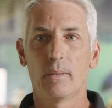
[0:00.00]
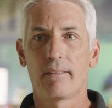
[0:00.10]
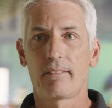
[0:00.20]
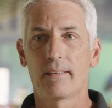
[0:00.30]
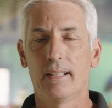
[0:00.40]

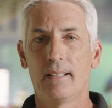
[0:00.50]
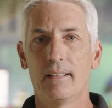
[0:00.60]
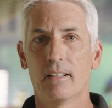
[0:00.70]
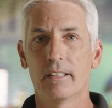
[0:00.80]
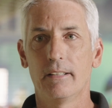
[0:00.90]
with
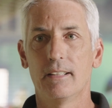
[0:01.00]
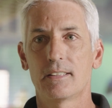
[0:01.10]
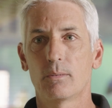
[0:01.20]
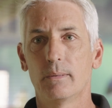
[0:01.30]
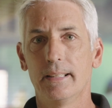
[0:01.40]
our
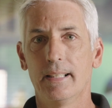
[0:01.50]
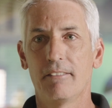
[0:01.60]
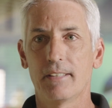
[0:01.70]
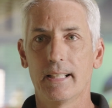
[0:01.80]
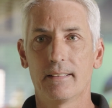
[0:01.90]
units, we
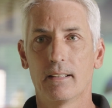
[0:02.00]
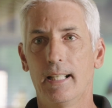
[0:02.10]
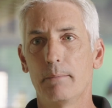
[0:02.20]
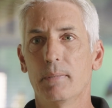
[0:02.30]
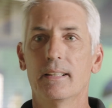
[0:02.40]
have to get the
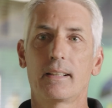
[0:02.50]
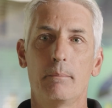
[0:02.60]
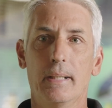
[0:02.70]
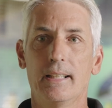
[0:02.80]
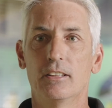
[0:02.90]
linemen to
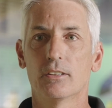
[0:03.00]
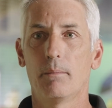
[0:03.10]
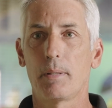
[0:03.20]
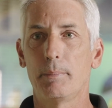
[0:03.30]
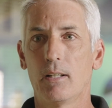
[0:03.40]
come in and
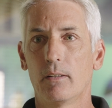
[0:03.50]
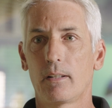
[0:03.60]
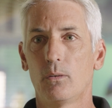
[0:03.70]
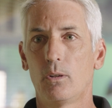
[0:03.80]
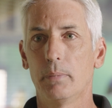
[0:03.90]
drop the power
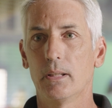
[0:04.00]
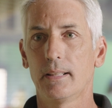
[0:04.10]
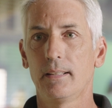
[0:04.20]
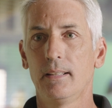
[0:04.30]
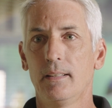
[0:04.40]
to the whole building.